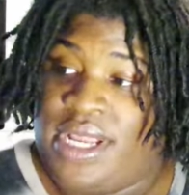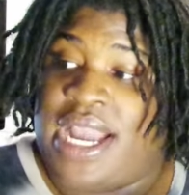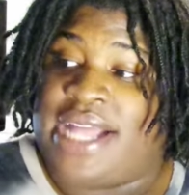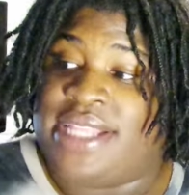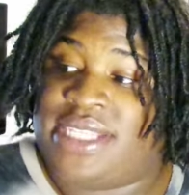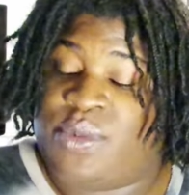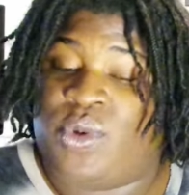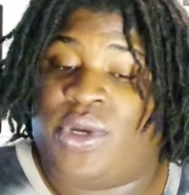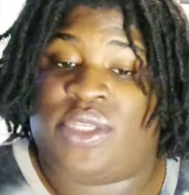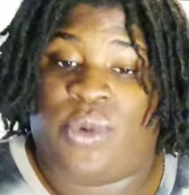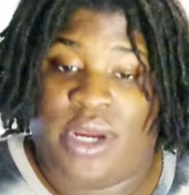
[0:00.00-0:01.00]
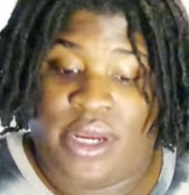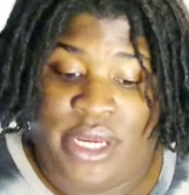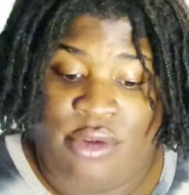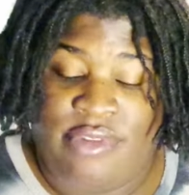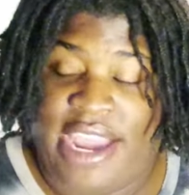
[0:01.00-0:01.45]
gotten to the point where
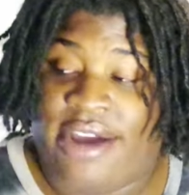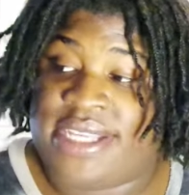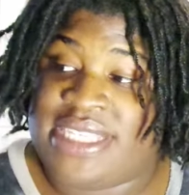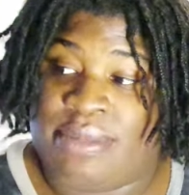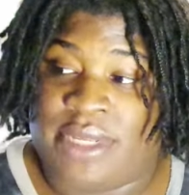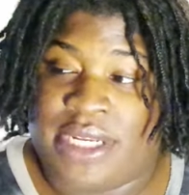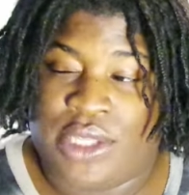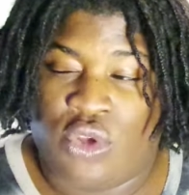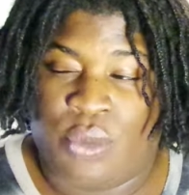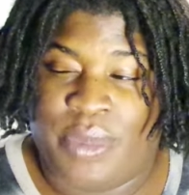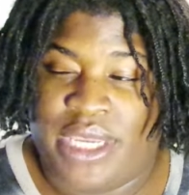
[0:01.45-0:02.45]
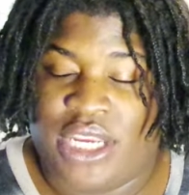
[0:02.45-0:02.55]
you've now accepted it a little bit,